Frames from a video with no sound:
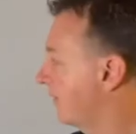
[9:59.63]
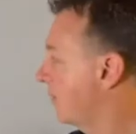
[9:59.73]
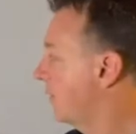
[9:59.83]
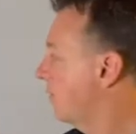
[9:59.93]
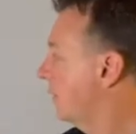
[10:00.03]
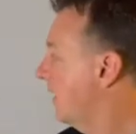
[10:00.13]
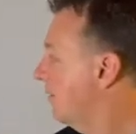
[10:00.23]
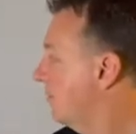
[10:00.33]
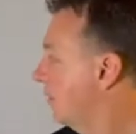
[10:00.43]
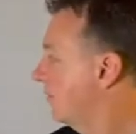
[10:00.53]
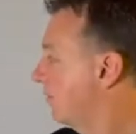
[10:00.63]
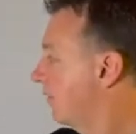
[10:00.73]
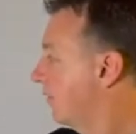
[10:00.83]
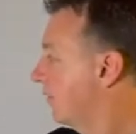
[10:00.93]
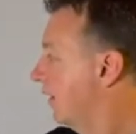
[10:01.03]
So we would then move
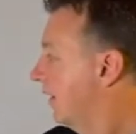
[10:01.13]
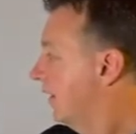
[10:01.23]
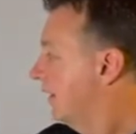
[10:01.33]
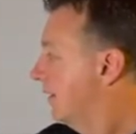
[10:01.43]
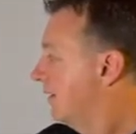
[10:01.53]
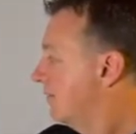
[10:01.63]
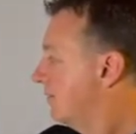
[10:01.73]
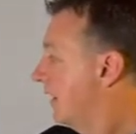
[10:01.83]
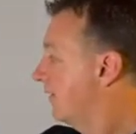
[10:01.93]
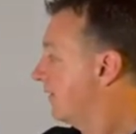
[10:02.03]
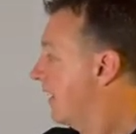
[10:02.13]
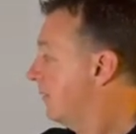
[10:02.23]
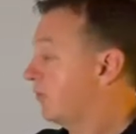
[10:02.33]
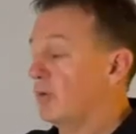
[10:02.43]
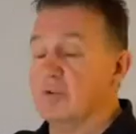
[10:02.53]
to
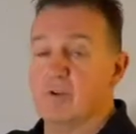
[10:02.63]
landscapes or to